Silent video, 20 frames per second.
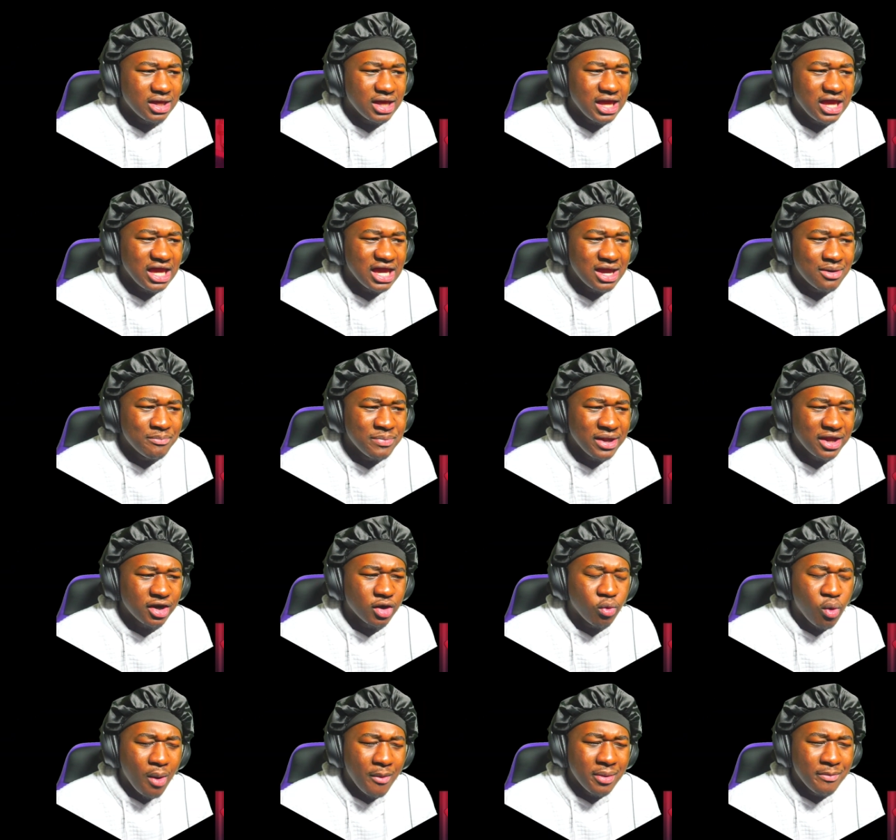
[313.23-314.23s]
And being a
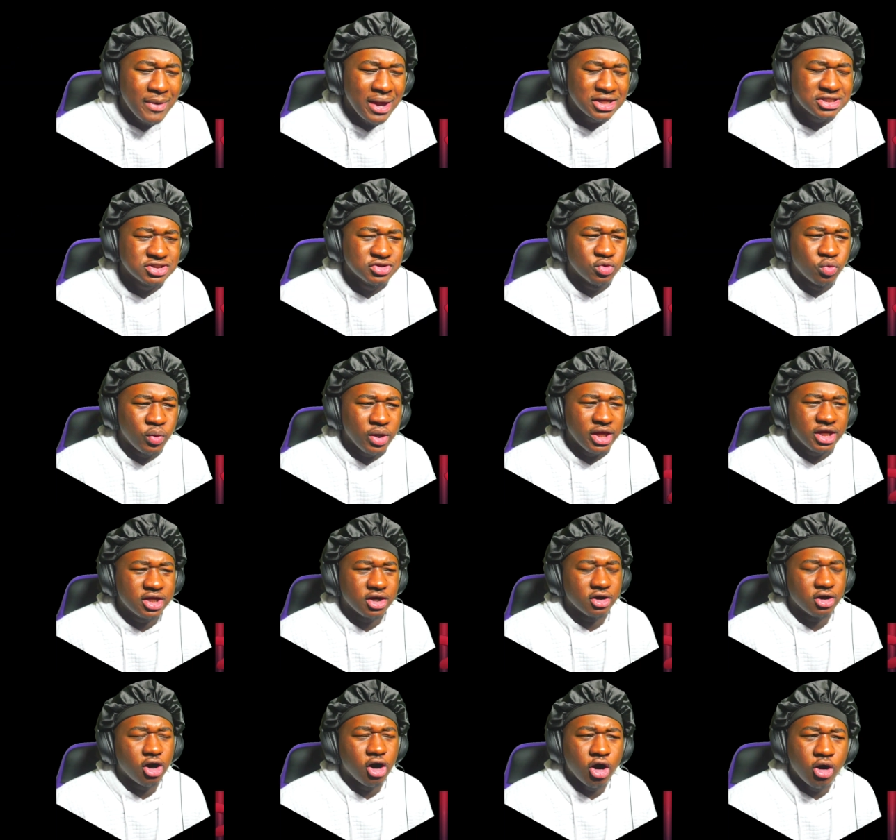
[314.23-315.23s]
woman makes you
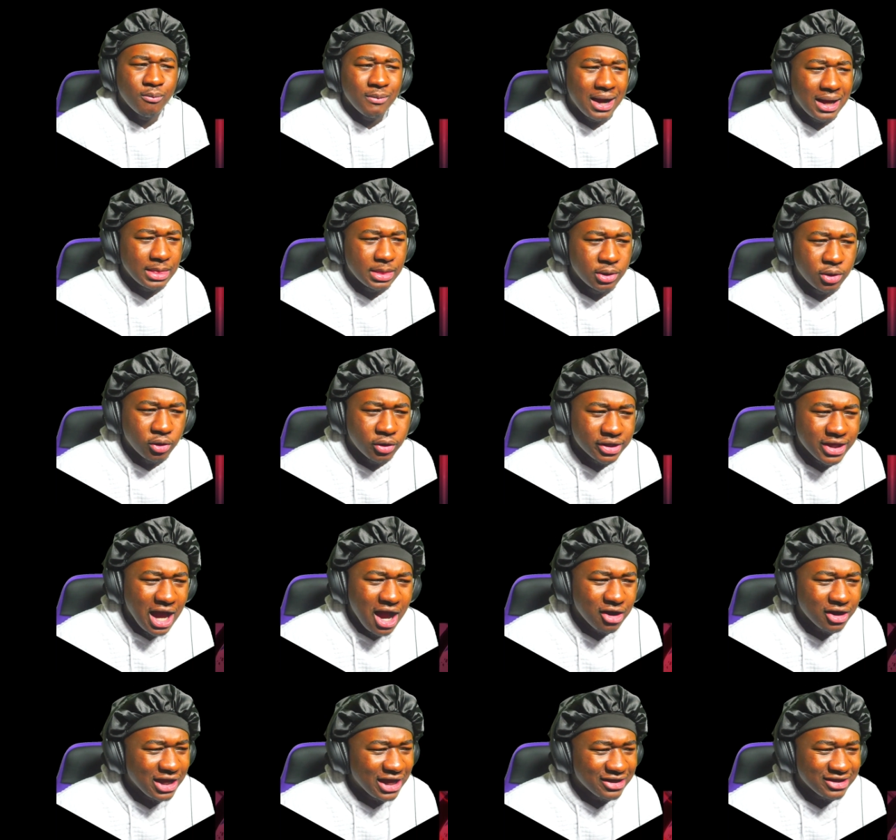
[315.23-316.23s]
weaker. Oh my Lord.
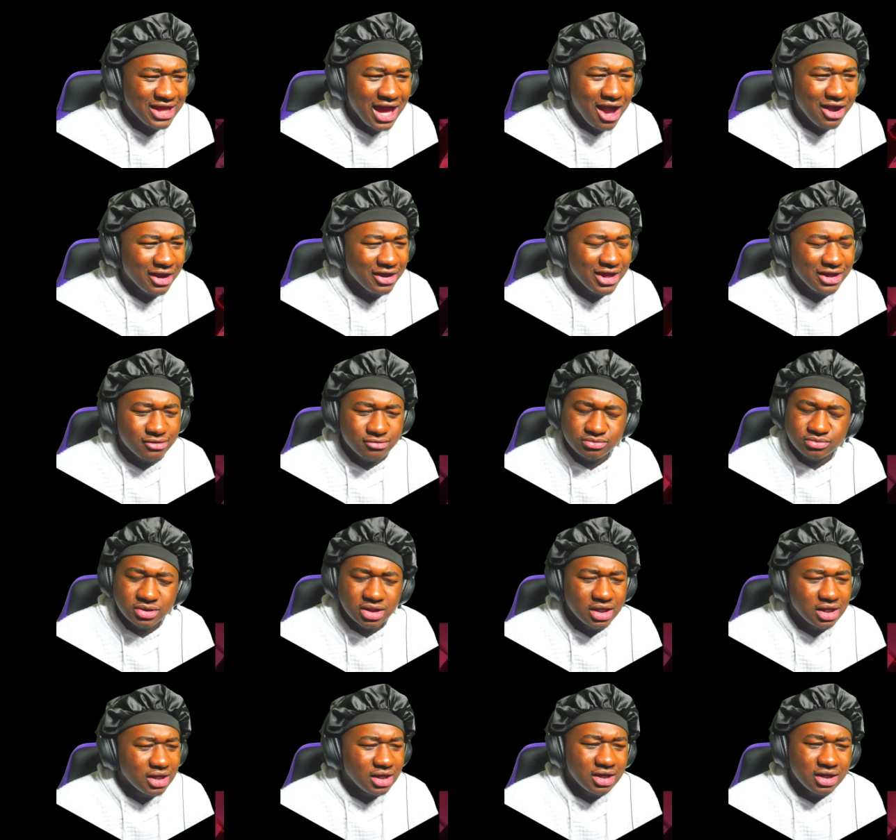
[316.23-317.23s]
Y'all got y'all got,
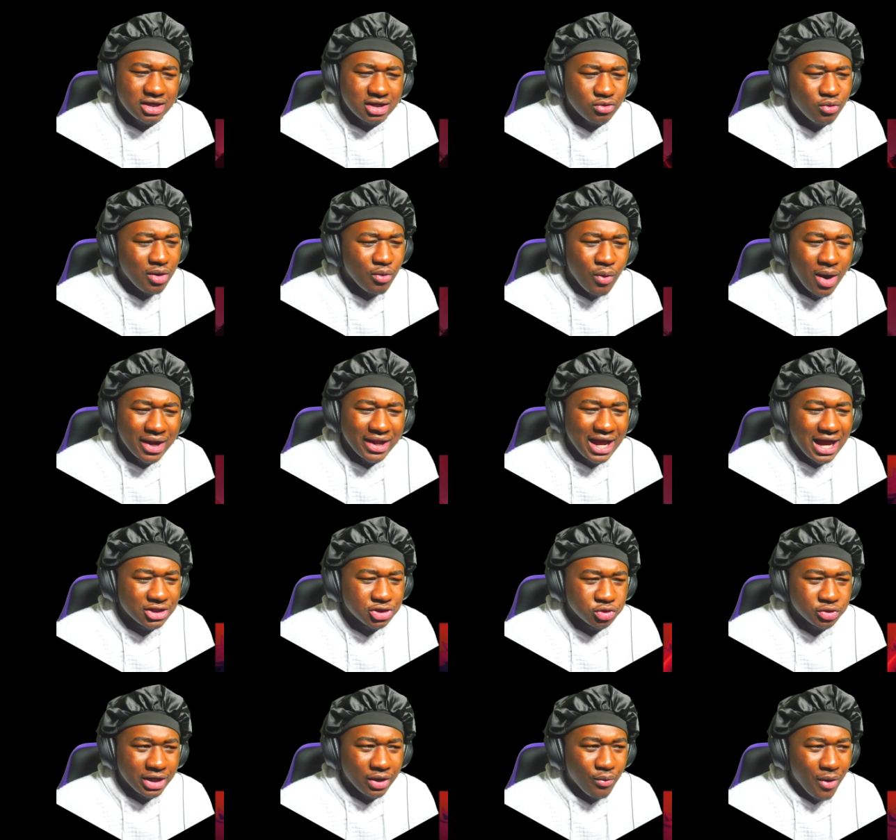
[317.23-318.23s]
why y'all
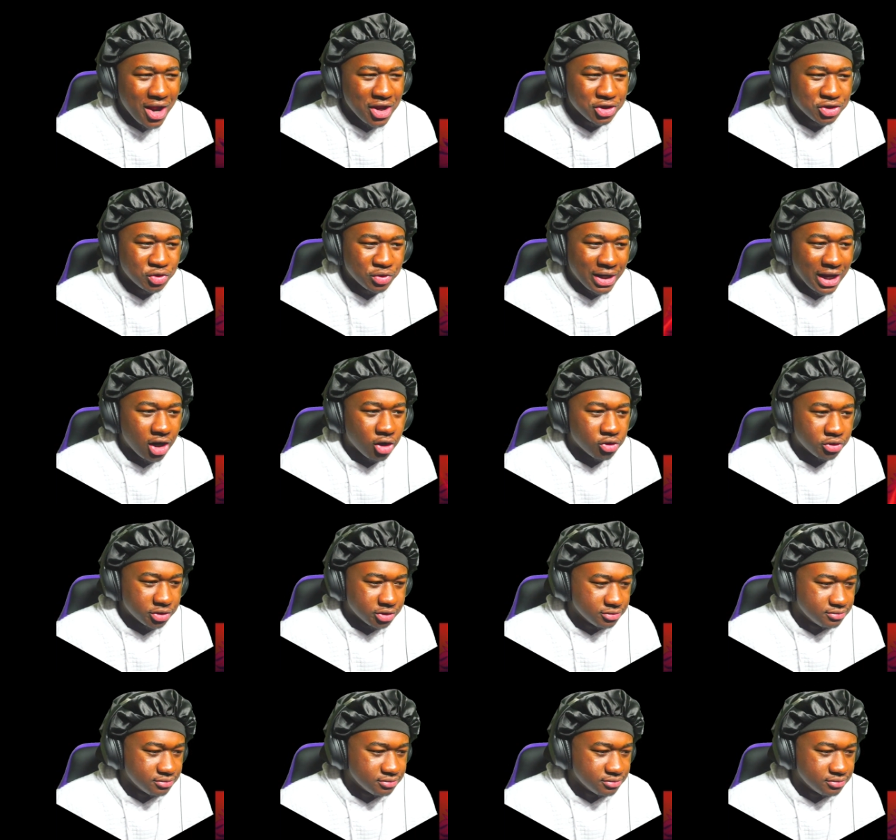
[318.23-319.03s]
do that? Why you do that, Oda?